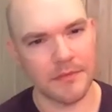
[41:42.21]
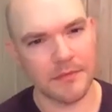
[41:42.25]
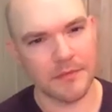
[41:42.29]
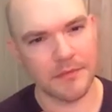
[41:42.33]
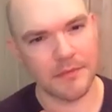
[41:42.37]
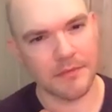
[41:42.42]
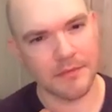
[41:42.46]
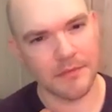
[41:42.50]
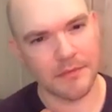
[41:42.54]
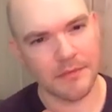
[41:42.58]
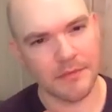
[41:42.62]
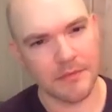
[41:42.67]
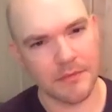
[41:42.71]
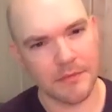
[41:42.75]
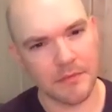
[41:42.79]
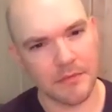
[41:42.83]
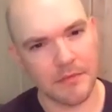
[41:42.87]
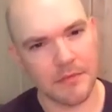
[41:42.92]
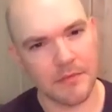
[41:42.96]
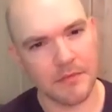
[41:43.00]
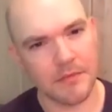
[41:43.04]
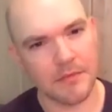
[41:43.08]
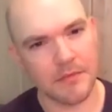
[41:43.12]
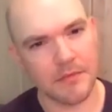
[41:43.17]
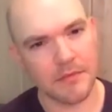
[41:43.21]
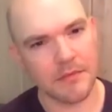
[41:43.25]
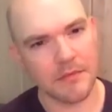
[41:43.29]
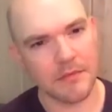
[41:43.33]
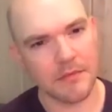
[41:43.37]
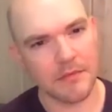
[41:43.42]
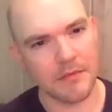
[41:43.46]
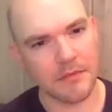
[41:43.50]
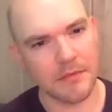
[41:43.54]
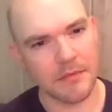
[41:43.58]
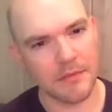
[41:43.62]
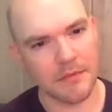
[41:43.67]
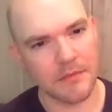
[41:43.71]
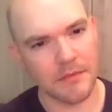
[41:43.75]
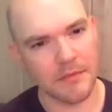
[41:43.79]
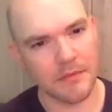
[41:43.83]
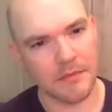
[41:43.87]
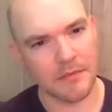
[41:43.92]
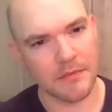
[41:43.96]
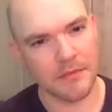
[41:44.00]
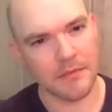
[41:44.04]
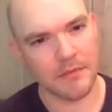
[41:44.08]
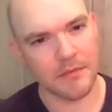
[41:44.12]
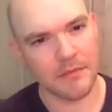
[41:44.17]

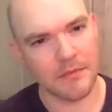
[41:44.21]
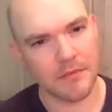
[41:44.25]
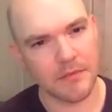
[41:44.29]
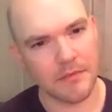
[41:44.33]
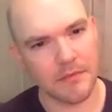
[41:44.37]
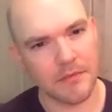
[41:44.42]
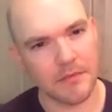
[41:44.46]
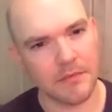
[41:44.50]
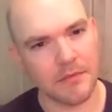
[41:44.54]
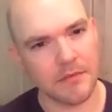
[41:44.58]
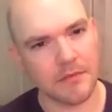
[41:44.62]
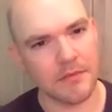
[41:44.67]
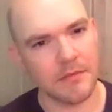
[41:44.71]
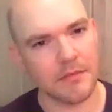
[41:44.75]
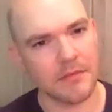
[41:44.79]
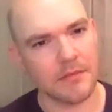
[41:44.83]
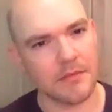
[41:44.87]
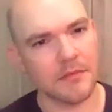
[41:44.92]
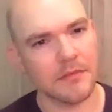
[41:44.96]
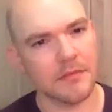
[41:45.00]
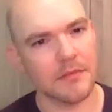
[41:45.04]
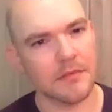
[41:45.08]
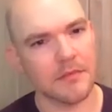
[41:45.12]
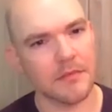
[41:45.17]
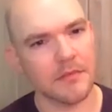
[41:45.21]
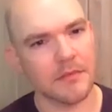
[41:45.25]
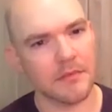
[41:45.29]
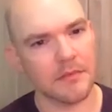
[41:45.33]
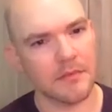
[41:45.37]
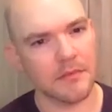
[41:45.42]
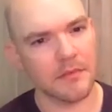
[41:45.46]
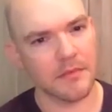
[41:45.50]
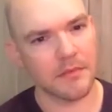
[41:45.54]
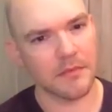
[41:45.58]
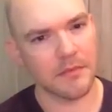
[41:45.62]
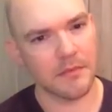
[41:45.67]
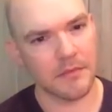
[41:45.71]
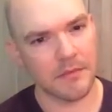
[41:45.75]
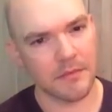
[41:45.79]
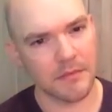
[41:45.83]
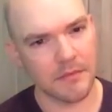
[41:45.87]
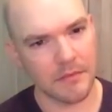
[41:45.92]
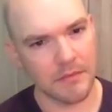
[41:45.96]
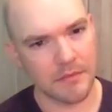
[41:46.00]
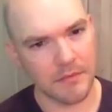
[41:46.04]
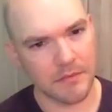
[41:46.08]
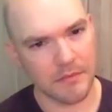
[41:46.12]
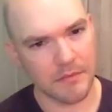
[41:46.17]

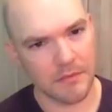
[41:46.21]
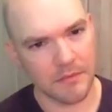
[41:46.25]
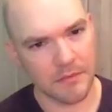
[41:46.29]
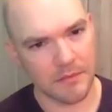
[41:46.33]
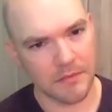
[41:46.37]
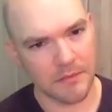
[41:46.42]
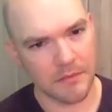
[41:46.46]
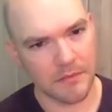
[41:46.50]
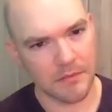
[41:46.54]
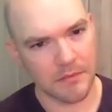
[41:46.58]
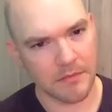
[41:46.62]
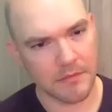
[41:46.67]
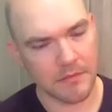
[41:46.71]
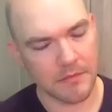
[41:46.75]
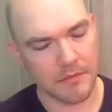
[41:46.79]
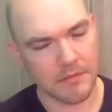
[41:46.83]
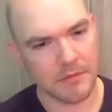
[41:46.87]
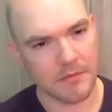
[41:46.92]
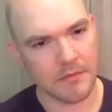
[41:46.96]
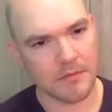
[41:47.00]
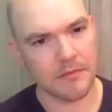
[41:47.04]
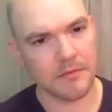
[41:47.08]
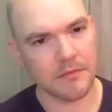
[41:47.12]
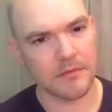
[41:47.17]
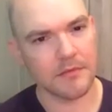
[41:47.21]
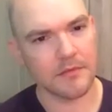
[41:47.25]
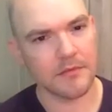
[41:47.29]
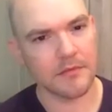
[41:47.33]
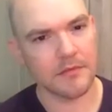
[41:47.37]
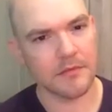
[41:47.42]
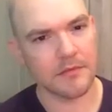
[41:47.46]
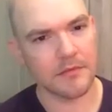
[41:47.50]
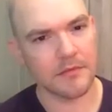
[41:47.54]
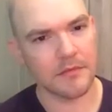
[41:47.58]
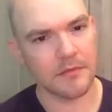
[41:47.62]
(silent)